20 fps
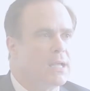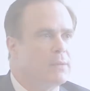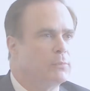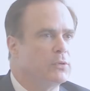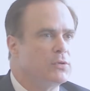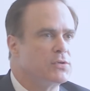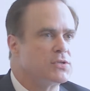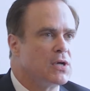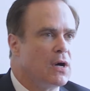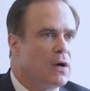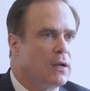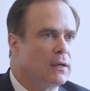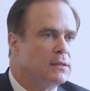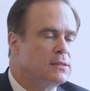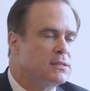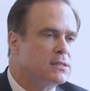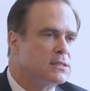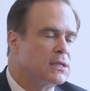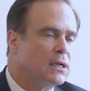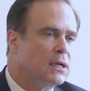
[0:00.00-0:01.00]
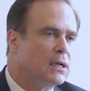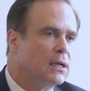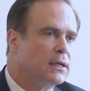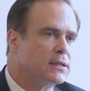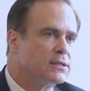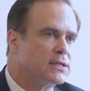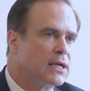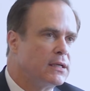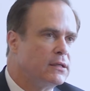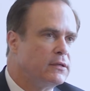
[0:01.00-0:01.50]
I'm Bruce Hollands,
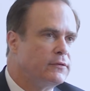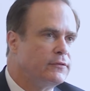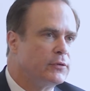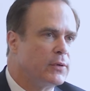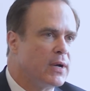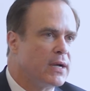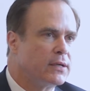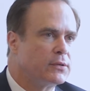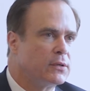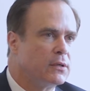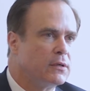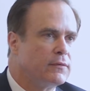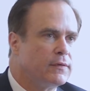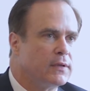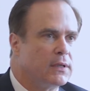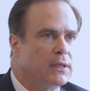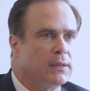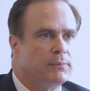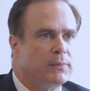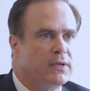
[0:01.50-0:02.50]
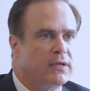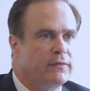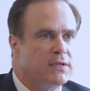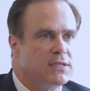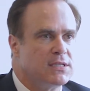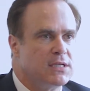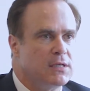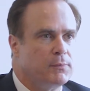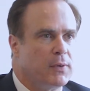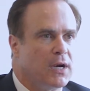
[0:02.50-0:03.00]
Executive Director of the
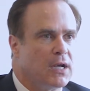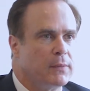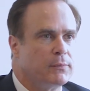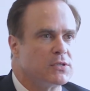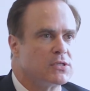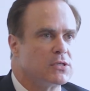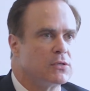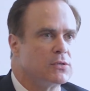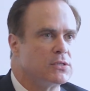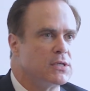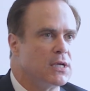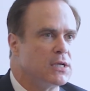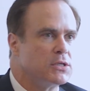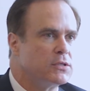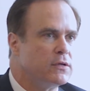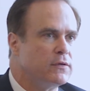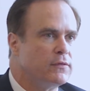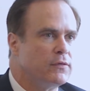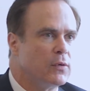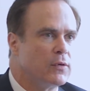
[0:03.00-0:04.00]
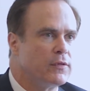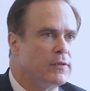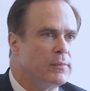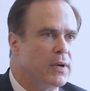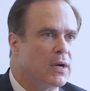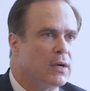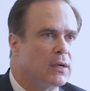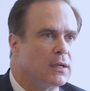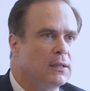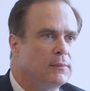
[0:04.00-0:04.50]
PVC Pipe Association of North
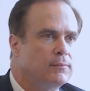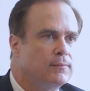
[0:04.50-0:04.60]
America.